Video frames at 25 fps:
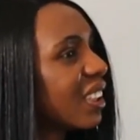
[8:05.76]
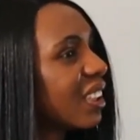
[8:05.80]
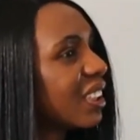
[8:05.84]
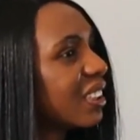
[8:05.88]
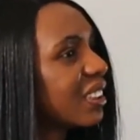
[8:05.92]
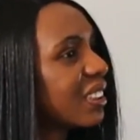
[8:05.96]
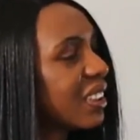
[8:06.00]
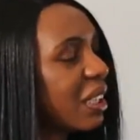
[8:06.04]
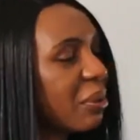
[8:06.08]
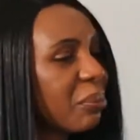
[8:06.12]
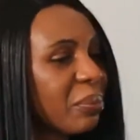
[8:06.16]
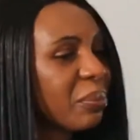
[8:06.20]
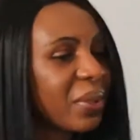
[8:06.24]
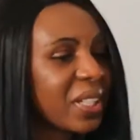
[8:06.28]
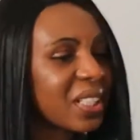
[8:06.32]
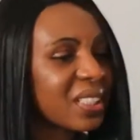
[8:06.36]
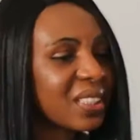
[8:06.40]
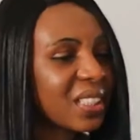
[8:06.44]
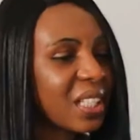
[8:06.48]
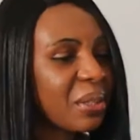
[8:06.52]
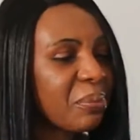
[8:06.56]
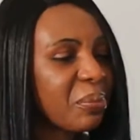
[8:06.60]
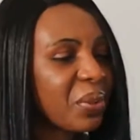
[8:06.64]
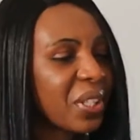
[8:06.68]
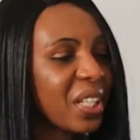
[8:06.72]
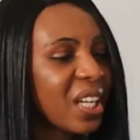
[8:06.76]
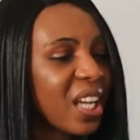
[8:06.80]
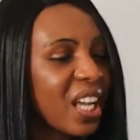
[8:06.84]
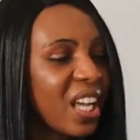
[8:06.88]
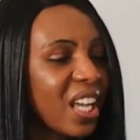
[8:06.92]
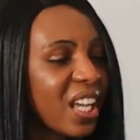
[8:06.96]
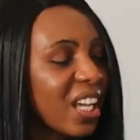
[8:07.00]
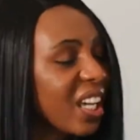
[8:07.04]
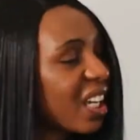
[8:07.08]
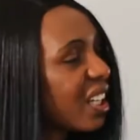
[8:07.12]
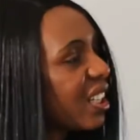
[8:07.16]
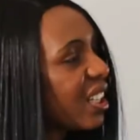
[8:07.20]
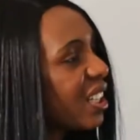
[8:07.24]
Step by step.
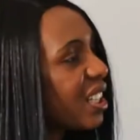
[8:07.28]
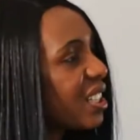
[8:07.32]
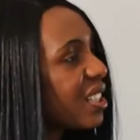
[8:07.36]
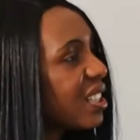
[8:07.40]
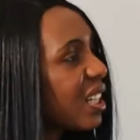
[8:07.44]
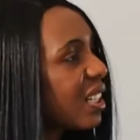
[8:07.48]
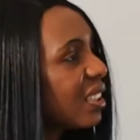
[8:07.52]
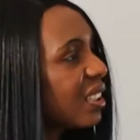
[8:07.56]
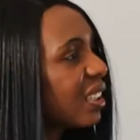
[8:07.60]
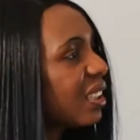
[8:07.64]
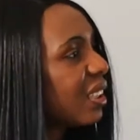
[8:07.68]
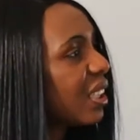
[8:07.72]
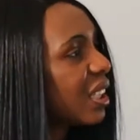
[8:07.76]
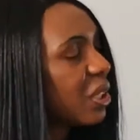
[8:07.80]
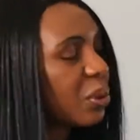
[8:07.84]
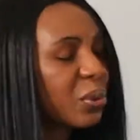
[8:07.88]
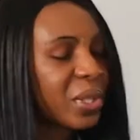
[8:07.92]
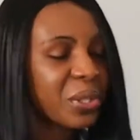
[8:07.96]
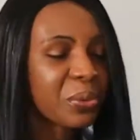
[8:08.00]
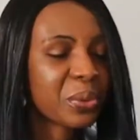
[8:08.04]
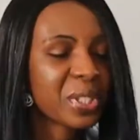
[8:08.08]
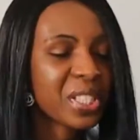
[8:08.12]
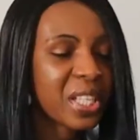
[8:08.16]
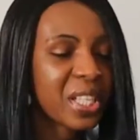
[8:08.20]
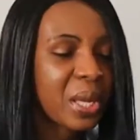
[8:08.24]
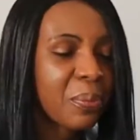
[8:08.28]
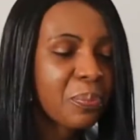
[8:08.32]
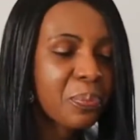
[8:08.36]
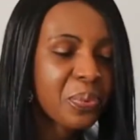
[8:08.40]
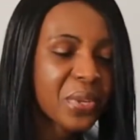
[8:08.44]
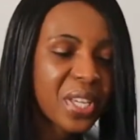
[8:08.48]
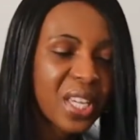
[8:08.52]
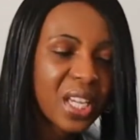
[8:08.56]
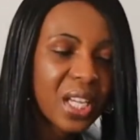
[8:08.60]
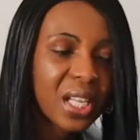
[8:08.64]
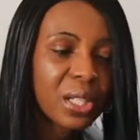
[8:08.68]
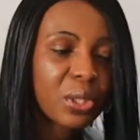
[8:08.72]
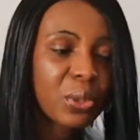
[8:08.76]
In Italian language, we say
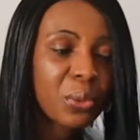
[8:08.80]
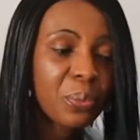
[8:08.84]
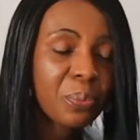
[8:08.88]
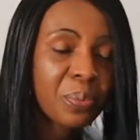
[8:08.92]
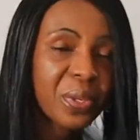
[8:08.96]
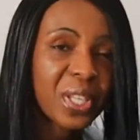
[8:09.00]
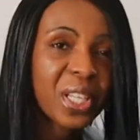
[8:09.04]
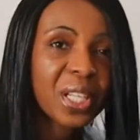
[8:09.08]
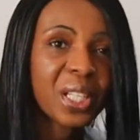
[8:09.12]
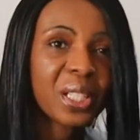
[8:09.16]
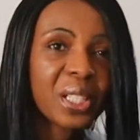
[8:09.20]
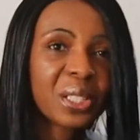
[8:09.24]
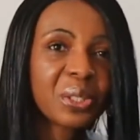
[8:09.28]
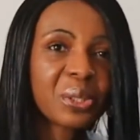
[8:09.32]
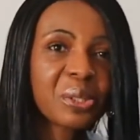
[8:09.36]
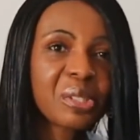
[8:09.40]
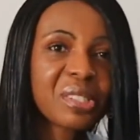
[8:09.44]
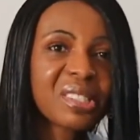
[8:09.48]
piano, piano.